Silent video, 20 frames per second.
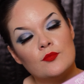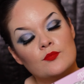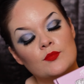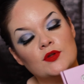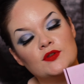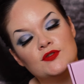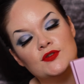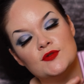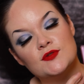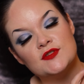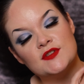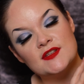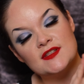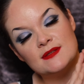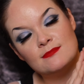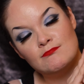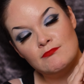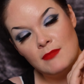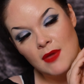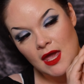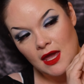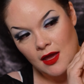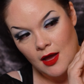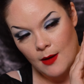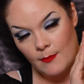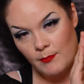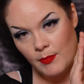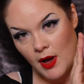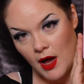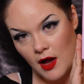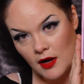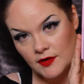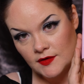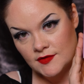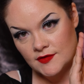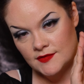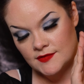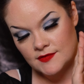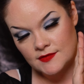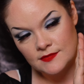Medusa's makeup
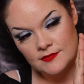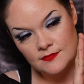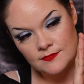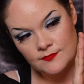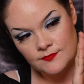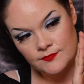box.